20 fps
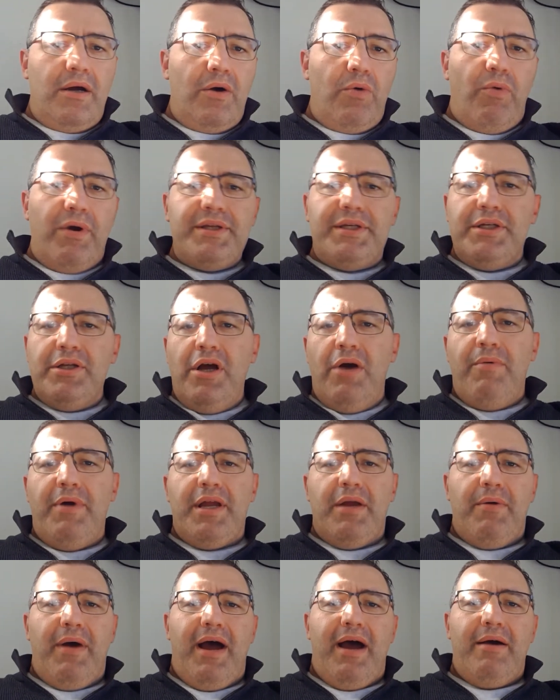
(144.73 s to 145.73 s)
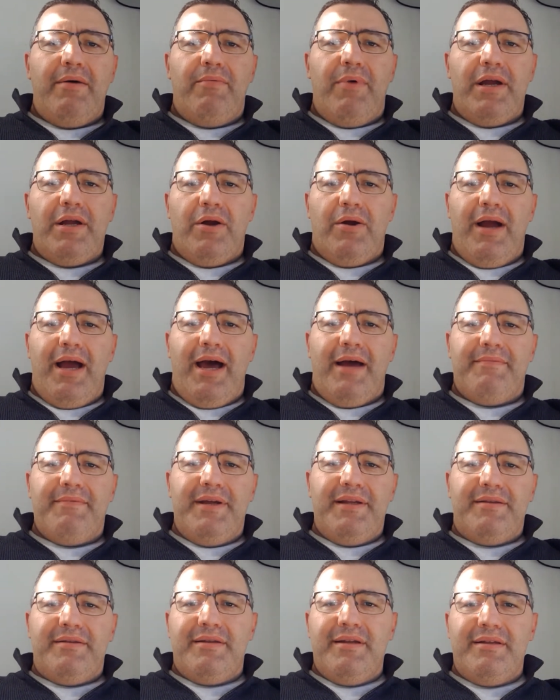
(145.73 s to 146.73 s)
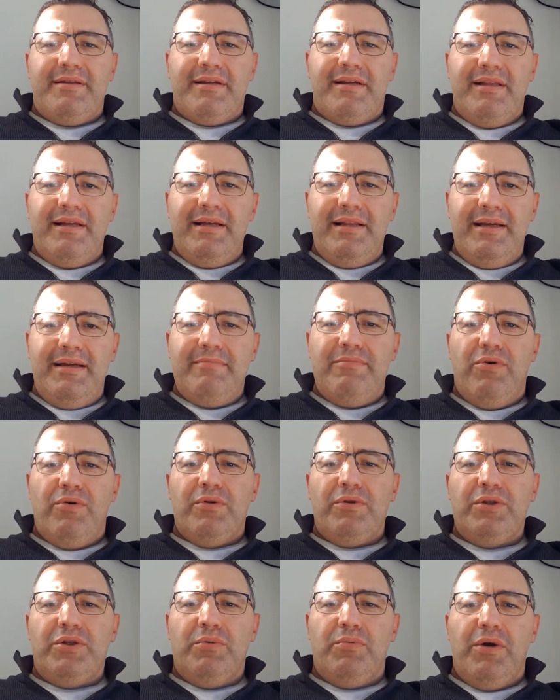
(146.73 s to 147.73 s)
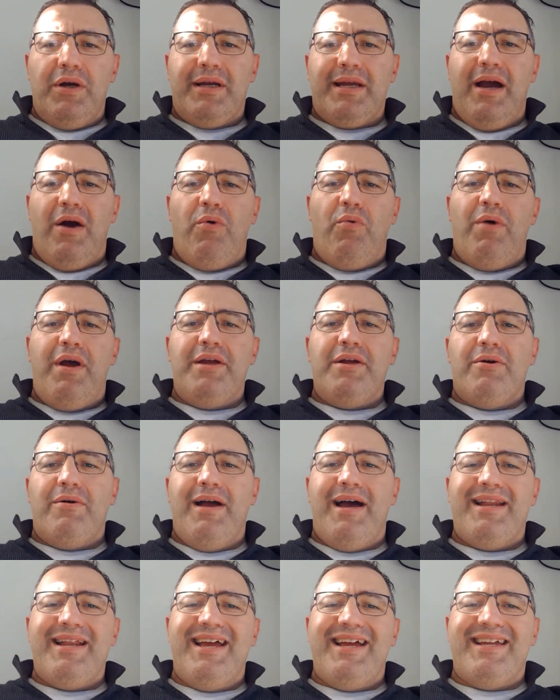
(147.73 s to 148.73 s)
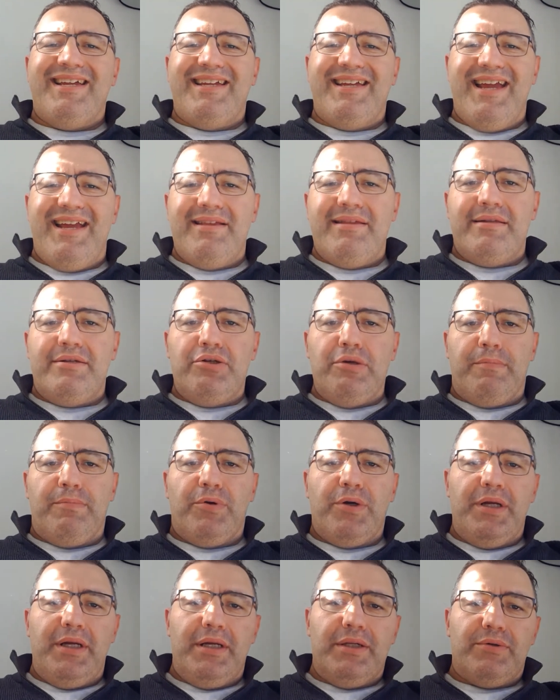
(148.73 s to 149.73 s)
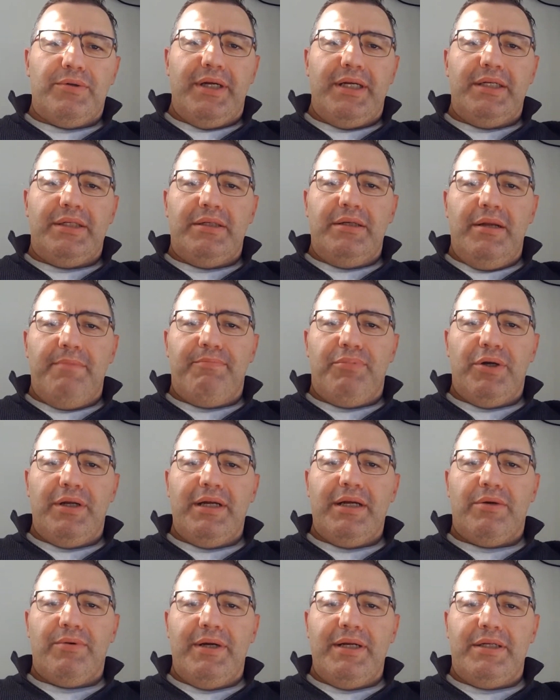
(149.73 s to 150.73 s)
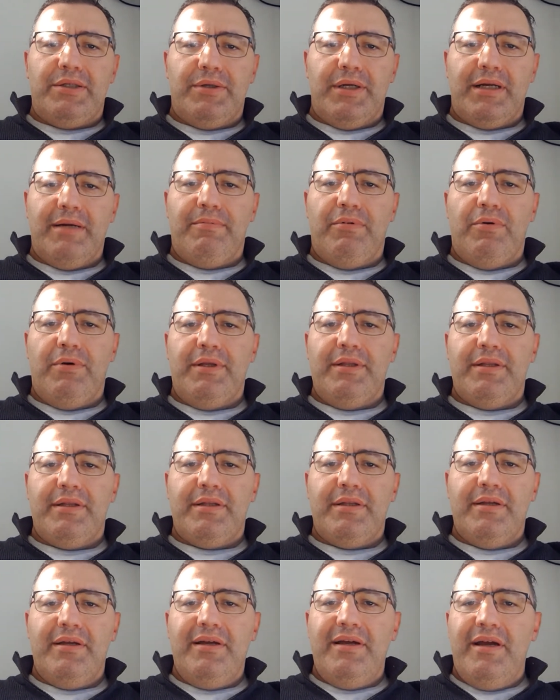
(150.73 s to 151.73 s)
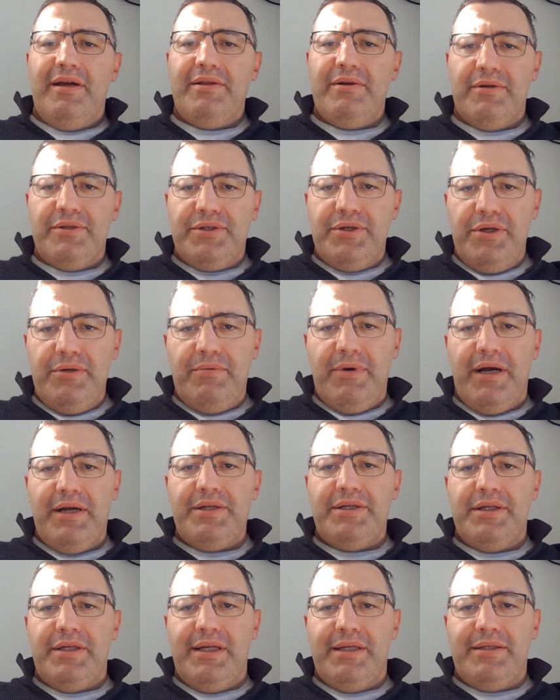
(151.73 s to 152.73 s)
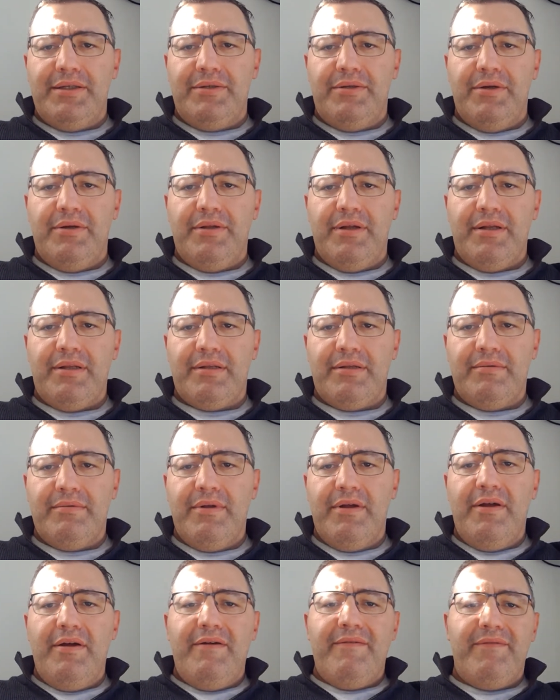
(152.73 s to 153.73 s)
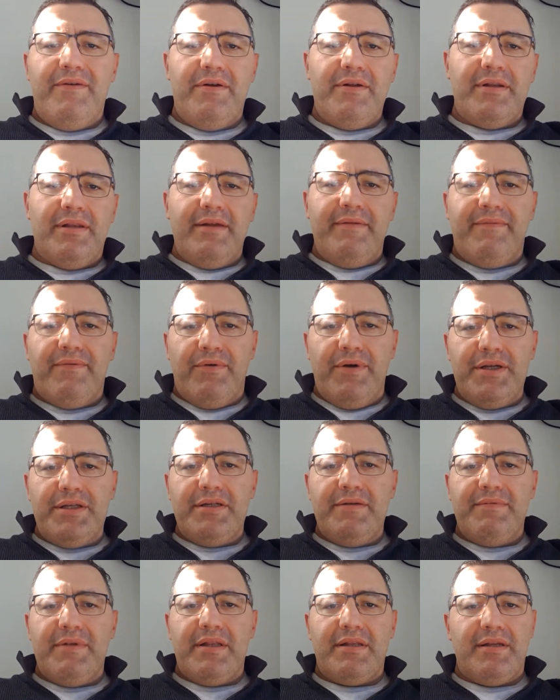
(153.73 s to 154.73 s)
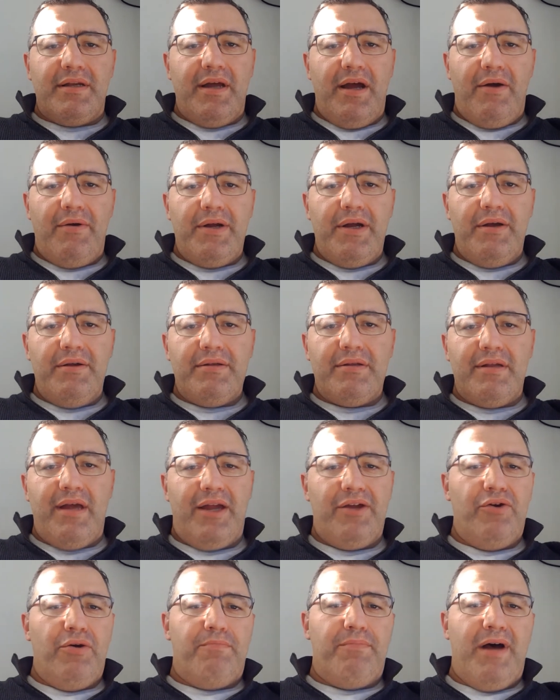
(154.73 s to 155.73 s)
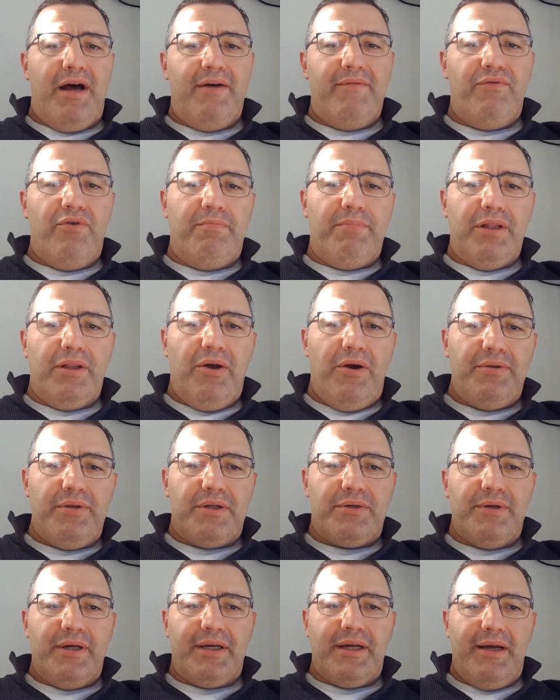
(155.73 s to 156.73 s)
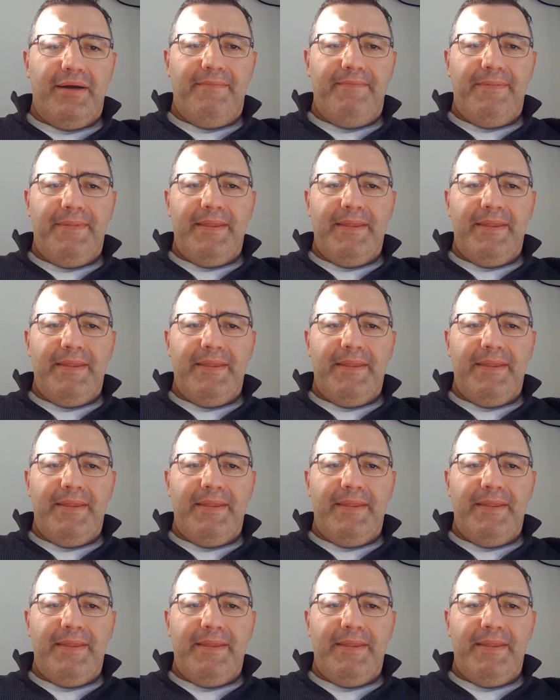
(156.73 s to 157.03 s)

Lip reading: Once you know where you're at, it's clearly important to work out where you're at against your pre-agreed trigger points. There are two ways you need to do this. Firstly, for each of the scenarios, are you above or below the trigger?